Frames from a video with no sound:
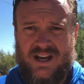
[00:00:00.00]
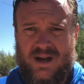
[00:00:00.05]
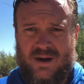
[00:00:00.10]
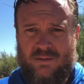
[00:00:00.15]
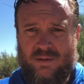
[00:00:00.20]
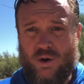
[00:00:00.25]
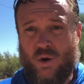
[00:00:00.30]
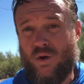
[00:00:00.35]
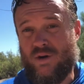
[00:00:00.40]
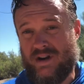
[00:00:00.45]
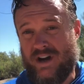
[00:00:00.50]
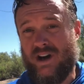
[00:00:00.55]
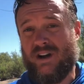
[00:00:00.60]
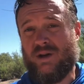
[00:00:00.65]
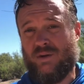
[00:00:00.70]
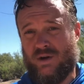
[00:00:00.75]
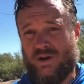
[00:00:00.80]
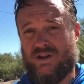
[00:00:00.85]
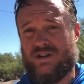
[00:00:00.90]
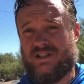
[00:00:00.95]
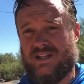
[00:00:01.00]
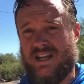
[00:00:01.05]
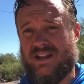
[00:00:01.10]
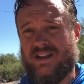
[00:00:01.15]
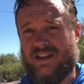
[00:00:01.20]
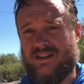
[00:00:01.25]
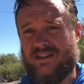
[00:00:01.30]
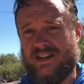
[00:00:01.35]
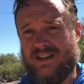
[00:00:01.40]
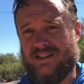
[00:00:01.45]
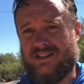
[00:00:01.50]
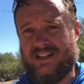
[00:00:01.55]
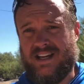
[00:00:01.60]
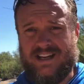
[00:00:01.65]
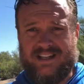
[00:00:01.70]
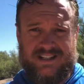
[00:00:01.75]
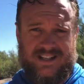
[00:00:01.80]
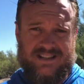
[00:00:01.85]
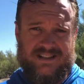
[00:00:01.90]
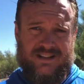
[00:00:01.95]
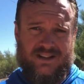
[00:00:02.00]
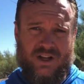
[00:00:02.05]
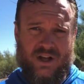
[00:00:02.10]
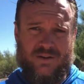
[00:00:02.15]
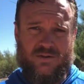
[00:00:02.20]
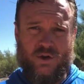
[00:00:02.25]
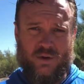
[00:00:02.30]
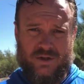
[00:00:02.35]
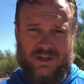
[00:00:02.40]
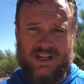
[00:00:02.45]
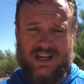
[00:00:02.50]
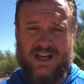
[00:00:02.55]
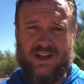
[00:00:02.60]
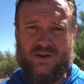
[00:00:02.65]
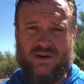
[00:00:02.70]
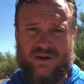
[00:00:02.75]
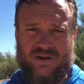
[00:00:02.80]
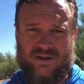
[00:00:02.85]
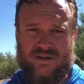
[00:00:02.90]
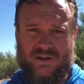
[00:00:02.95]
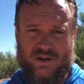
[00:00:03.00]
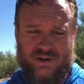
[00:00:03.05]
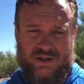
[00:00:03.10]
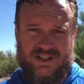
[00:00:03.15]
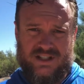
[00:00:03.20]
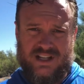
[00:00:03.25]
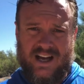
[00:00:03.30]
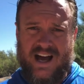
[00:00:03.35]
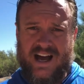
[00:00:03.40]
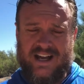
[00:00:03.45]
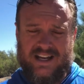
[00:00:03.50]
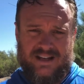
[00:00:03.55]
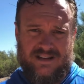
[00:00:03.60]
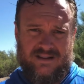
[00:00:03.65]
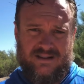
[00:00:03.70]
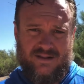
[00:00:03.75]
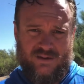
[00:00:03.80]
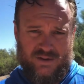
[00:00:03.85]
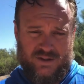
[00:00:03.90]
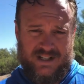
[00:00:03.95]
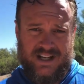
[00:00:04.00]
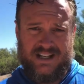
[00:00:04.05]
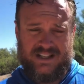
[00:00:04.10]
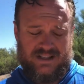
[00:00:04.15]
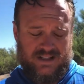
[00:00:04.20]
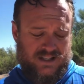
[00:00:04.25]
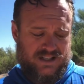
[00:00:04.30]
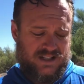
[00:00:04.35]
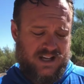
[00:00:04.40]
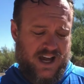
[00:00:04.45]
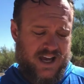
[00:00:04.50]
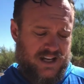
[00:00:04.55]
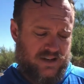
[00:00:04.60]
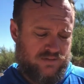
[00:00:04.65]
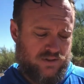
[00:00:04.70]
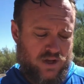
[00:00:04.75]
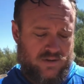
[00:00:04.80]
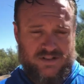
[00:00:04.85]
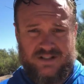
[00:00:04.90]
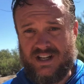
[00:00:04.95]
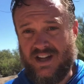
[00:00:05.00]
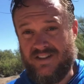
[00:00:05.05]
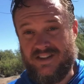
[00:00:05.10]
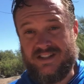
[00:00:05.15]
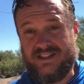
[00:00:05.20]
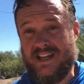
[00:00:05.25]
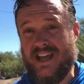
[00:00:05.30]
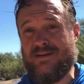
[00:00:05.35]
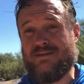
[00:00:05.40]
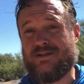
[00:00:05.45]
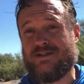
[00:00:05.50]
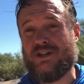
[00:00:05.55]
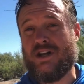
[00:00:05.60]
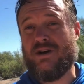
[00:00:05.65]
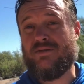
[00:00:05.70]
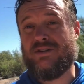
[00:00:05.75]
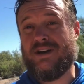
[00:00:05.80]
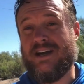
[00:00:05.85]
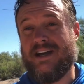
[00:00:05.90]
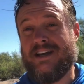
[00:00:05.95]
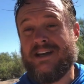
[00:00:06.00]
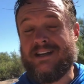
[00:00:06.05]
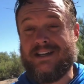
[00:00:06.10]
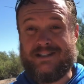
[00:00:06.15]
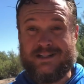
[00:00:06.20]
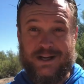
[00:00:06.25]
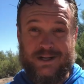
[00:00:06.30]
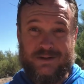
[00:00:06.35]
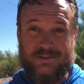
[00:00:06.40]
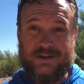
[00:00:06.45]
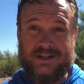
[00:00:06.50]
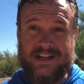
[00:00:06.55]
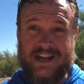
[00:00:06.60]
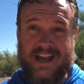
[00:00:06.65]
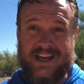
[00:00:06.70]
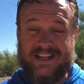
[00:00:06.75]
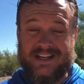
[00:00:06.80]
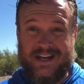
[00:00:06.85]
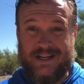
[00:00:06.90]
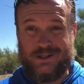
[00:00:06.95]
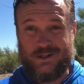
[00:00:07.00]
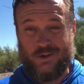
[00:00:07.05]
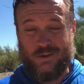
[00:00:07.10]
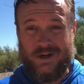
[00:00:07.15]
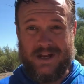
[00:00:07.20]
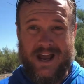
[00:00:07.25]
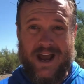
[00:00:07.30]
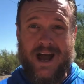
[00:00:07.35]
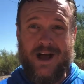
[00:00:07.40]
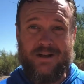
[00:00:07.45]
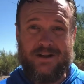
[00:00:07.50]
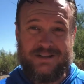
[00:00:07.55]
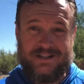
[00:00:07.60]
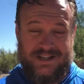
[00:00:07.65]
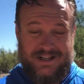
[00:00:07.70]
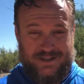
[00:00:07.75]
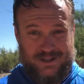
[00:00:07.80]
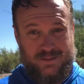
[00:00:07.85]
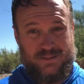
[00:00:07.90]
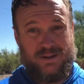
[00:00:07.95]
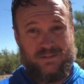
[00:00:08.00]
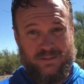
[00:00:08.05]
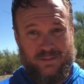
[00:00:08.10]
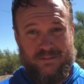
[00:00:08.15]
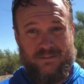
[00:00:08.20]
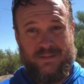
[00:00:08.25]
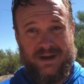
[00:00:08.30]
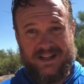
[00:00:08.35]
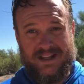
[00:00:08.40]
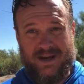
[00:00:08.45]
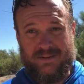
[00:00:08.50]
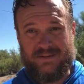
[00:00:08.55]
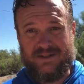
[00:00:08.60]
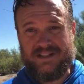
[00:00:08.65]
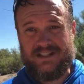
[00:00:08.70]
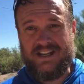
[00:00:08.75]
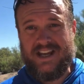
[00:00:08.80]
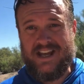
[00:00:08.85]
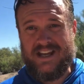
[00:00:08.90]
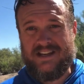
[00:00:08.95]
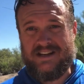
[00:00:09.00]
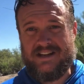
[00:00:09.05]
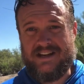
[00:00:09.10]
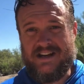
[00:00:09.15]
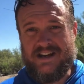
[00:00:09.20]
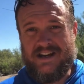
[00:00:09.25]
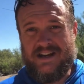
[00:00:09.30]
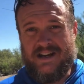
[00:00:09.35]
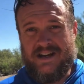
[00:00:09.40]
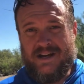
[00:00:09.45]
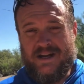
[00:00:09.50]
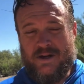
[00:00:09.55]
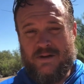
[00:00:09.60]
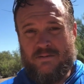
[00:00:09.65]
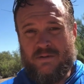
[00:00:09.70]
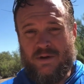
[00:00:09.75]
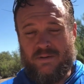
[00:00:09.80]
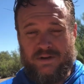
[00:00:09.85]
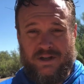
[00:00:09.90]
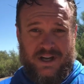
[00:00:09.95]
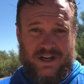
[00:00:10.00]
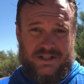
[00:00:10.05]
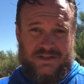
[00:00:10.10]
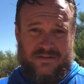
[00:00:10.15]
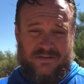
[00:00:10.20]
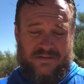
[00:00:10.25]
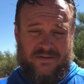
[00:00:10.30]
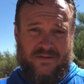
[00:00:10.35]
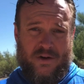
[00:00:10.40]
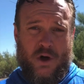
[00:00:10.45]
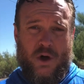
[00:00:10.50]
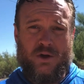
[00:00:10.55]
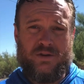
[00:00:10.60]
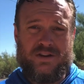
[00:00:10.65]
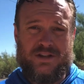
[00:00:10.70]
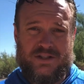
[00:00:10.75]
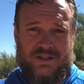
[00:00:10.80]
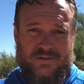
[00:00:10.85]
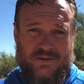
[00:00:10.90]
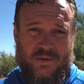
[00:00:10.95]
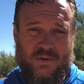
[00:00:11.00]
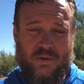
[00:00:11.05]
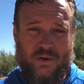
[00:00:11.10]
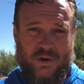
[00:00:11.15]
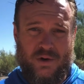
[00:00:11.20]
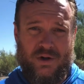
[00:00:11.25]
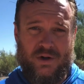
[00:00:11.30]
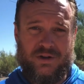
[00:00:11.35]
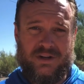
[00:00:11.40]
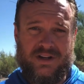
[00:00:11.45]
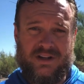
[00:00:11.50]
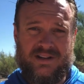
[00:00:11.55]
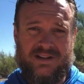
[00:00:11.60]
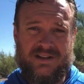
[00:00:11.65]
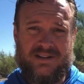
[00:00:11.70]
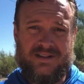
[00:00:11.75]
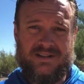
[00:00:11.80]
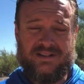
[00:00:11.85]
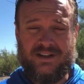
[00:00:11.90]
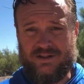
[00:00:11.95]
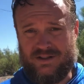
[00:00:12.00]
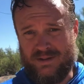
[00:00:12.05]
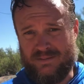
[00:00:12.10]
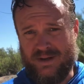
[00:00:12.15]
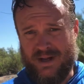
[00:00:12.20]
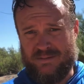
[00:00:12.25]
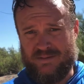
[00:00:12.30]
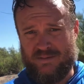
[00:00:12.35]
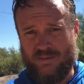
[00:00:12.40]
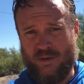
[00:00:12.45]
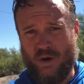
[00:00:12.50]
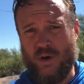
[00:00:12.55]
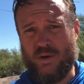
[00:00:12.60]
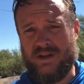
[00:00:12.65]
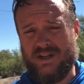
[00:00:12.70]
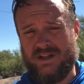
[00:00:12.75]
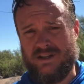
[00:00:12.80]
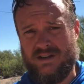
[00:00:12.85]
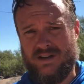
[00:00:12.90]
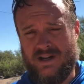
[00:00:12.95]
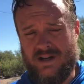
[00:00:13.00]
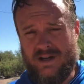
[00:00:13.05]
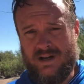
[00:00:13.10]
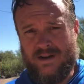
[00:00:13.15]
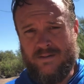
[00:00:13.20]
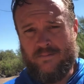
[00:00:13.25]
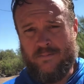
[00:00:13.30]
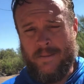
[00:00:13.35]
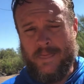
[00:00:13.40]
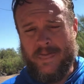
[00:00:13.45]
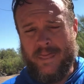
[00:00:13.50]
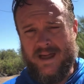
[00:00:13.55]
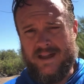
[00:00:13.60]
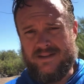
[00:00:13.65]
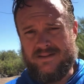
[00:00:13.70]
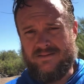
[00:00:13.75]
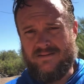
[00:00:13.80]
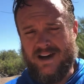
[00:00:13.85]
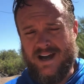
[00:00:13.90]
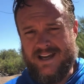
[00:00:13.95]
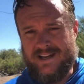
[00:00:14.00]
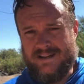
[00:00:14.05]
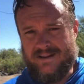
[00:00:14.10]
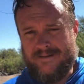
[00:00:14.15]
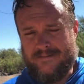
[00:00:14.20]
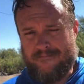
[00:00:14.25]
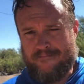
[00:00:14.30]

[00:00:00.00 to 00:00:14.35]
But ordinarily we understand that sex and love go together. They're a sign, or sex is a sign of love. It's not the same as love. It's not to be taken as the reality, and some people make that mistake. But because of the fallenness of the world, they're sometimes broken and divided.